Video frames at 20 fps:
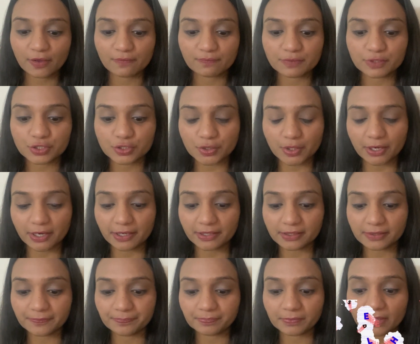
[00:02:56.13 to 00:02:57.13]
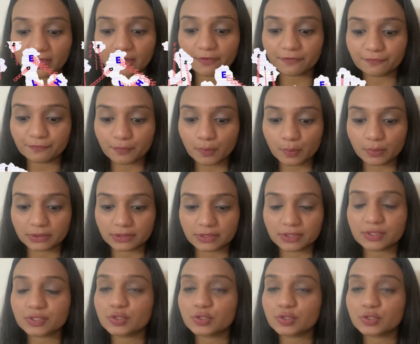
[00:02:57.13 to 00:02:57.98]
which are a phone.